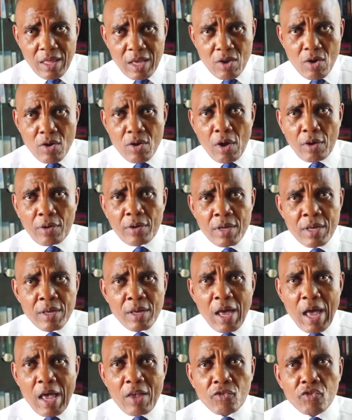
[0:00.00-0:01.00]
union.
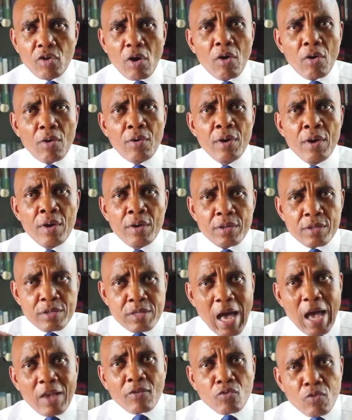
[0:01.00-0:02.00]
And so
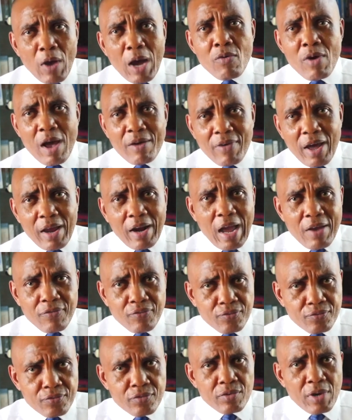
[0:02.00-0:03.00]
that's where we have
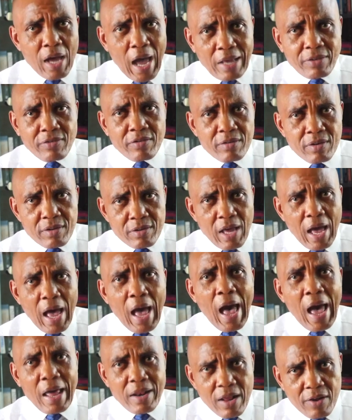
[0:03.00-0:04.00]
arrived at
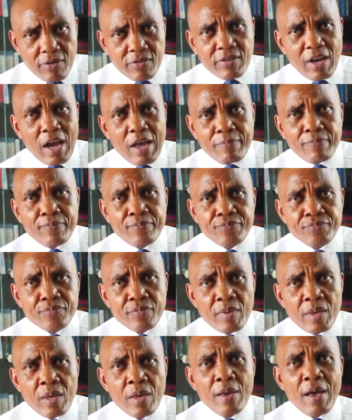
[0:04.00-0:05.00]
this time.
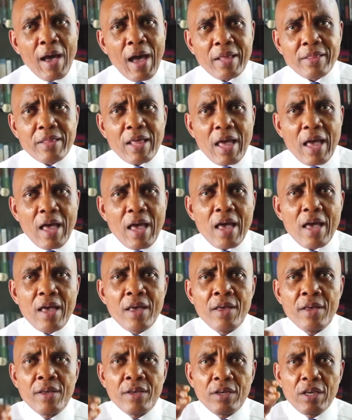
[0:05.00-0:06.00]
And
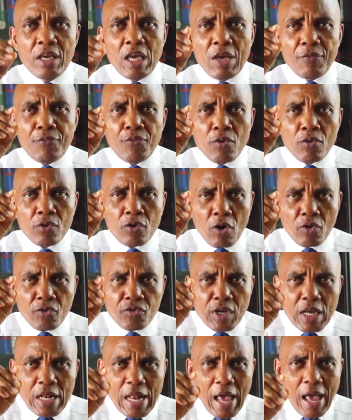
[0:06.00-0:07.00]
if you
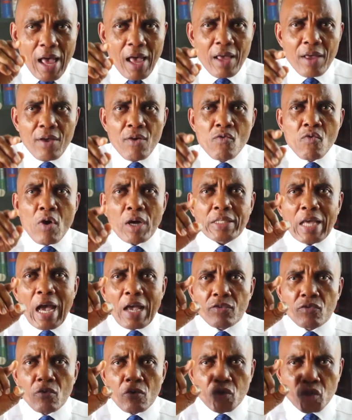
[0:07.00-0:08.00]
consider what
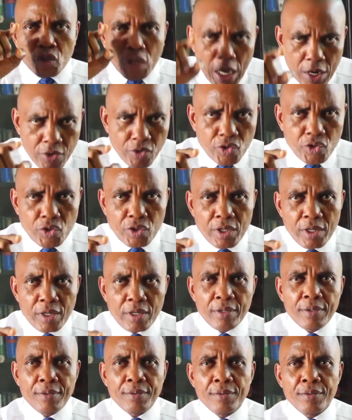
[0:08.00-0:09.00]
has to change
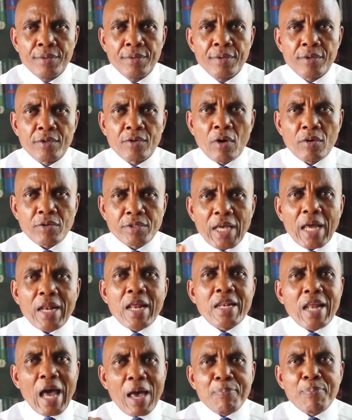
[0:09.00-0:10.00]

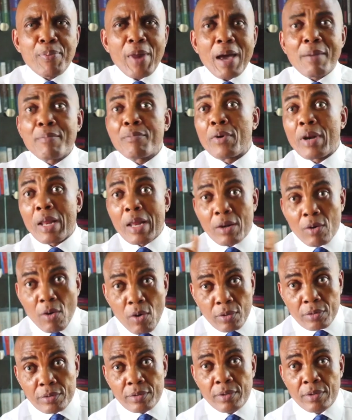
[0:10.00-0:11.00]
concerning that preamble
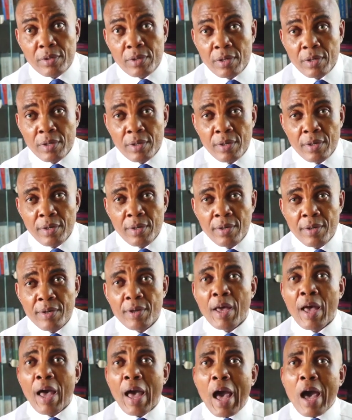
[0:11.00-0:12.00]
alone,
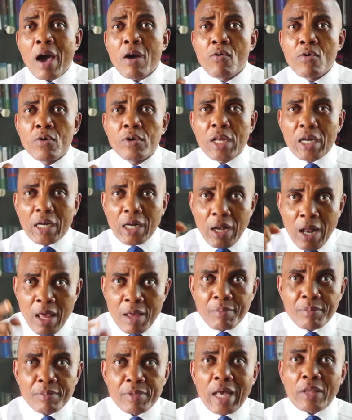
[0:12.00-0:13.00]
how will the
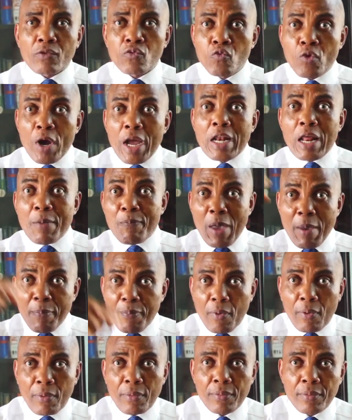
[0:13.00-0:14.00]
claim that we the
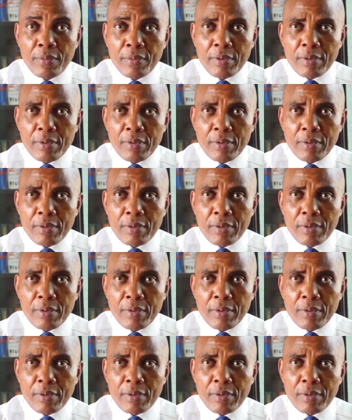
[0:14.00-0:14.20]
people